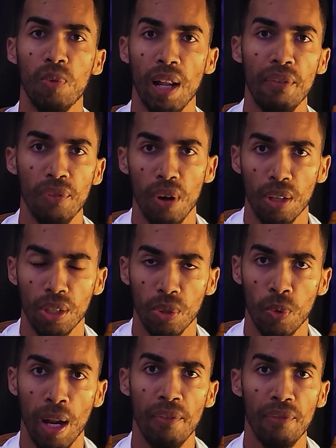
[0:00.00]

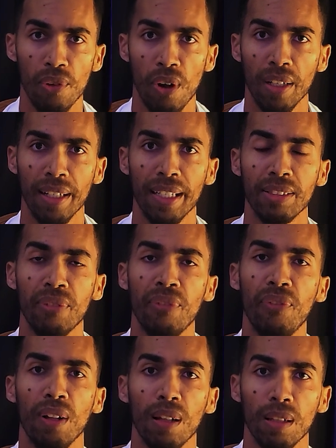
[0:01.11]
graveyard is
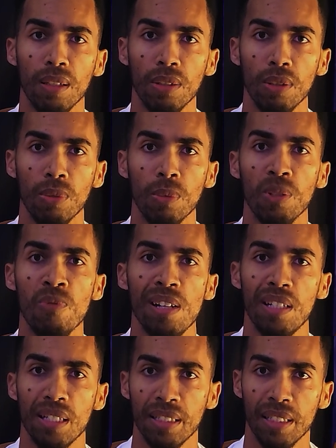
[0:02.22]
filled with
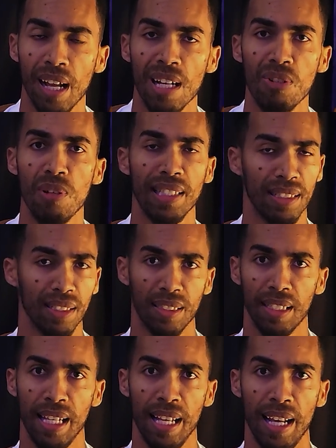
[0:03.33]
riches and treasures.
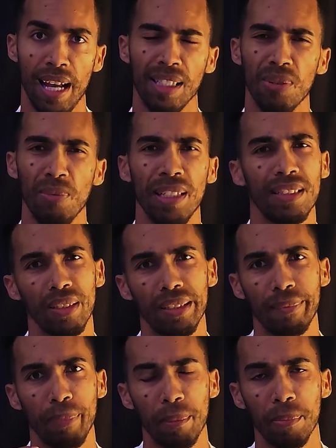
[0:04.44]
And the
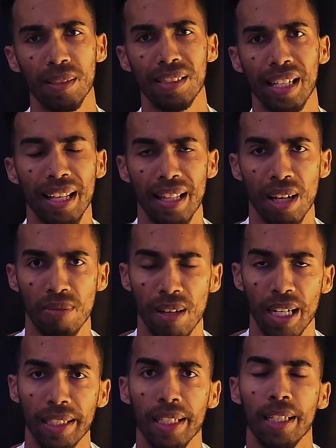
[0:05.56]
reason people say that,
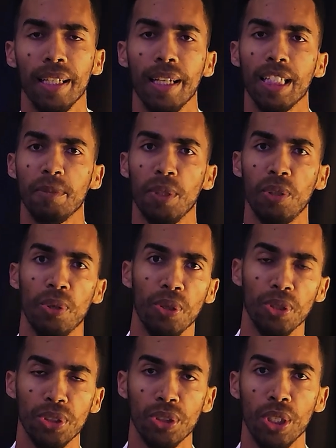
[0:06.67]
right, it's
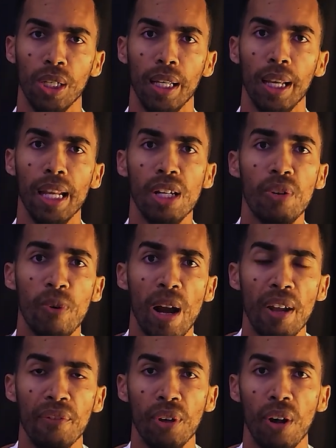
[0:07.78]
because in the
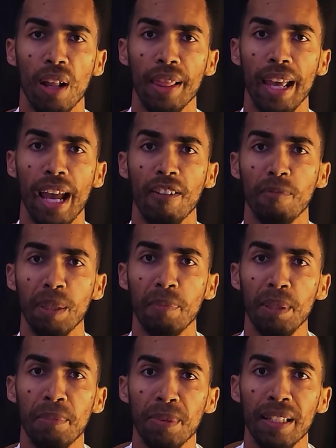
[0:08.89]
graveyard, there have been
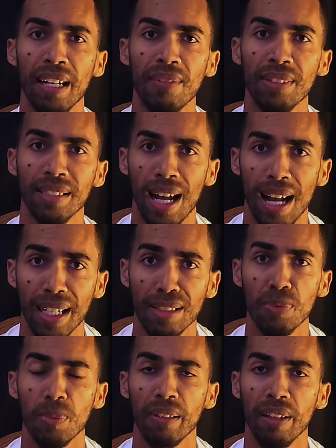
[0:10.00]
people that have
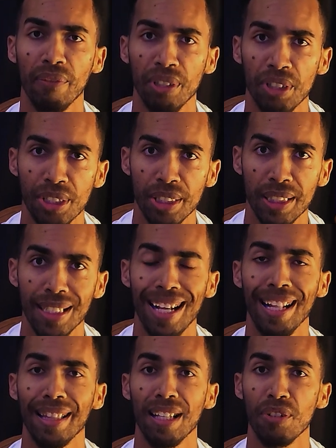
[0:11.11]
died with their visions
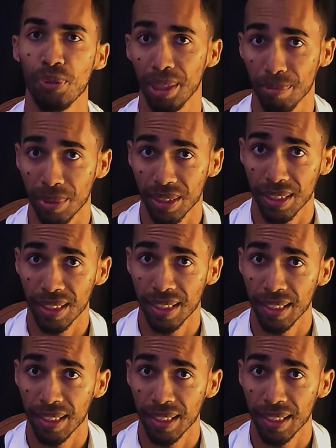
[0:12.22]
and their dreams.